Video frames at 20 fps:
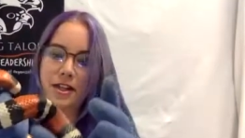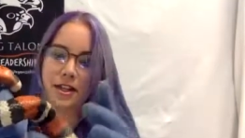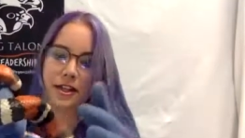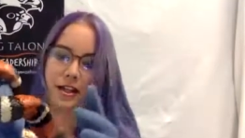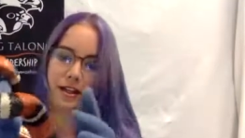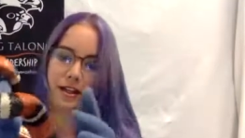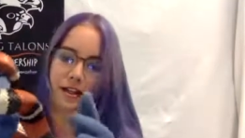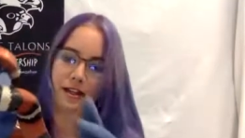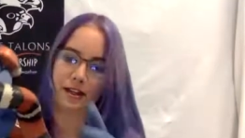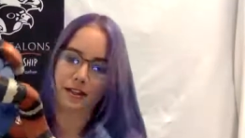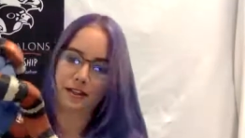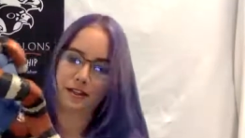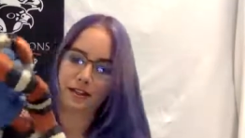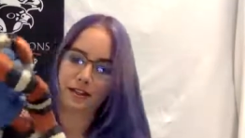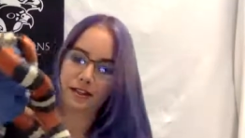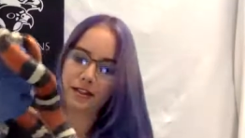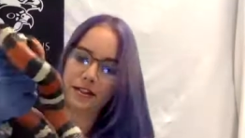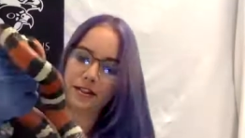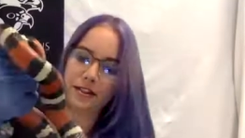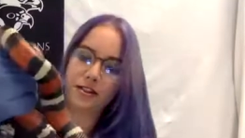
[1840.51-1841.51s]

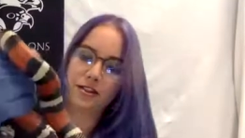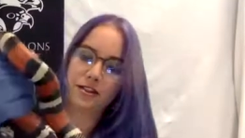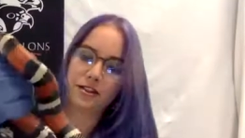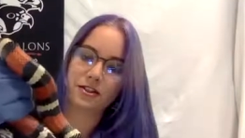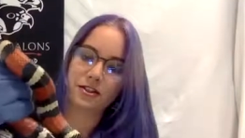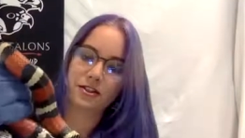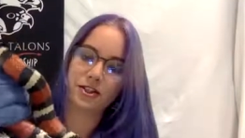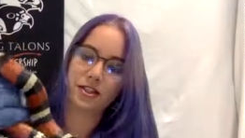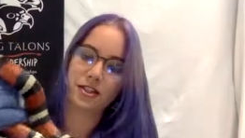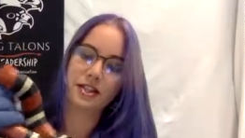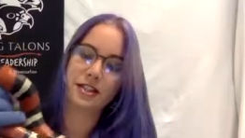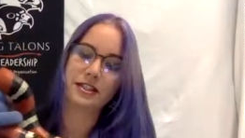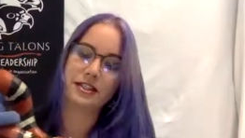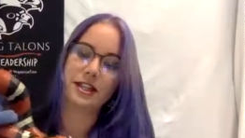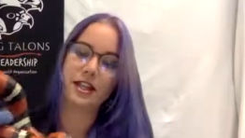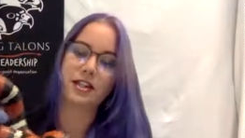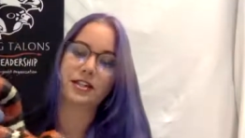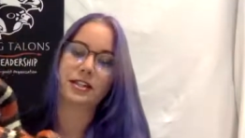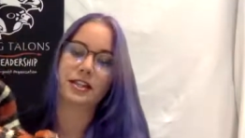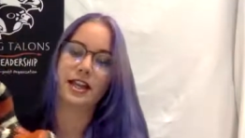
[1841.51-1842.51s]
And she is
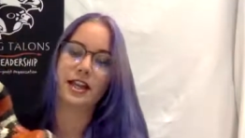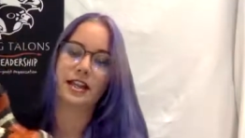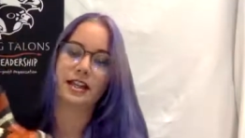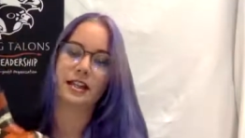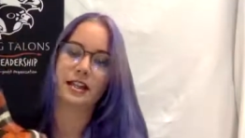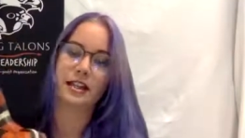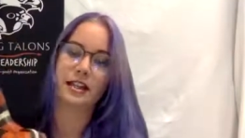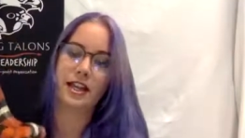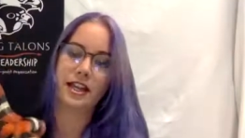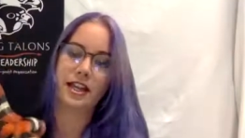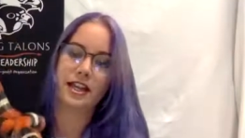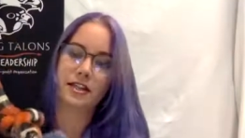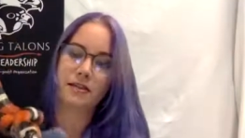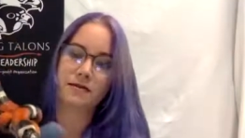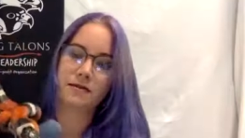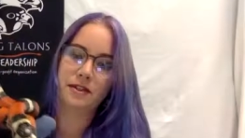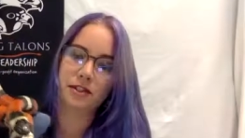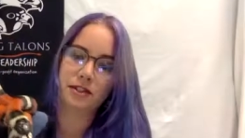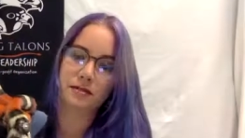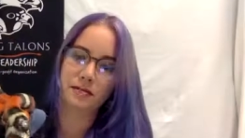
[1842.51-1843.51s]
actually a
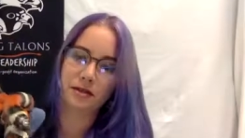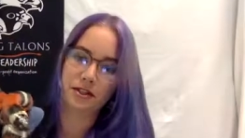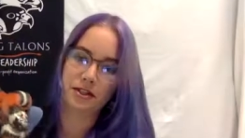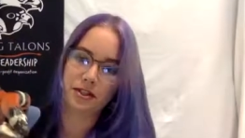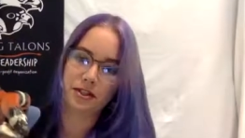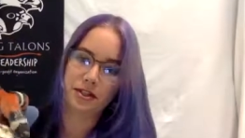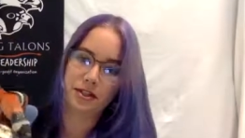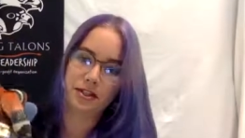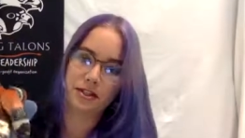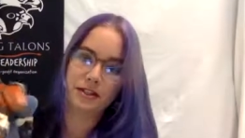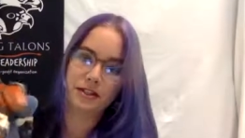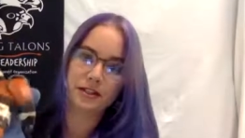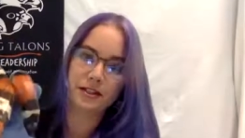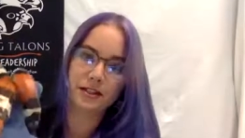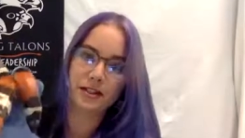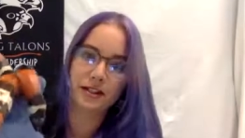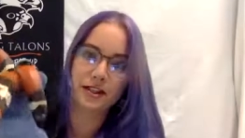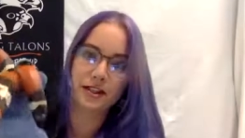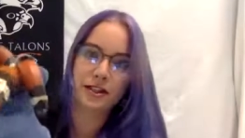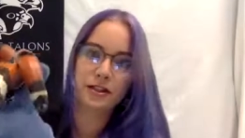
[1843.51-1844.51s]
native species
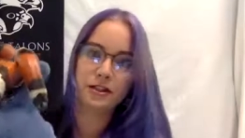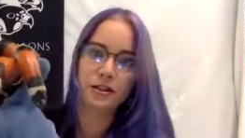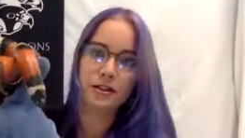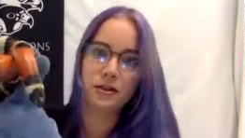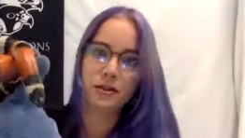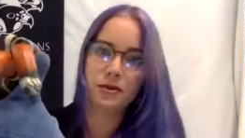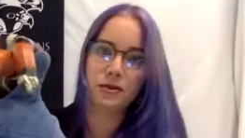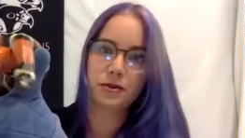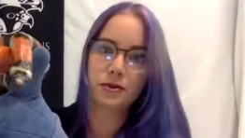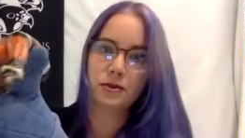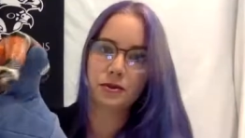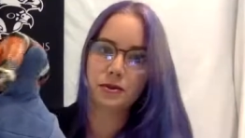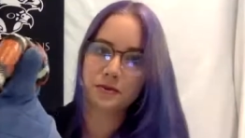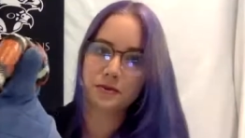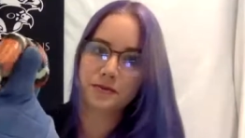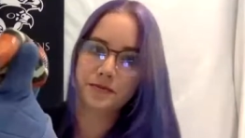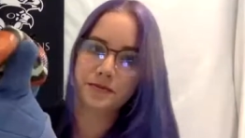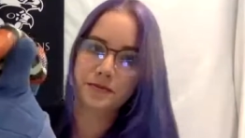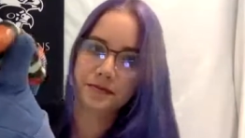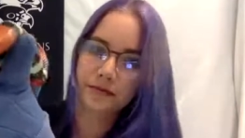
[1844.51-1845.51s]

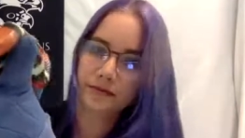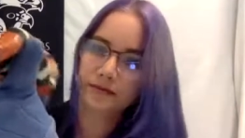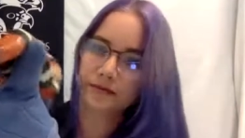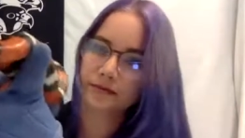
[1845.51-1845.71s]
to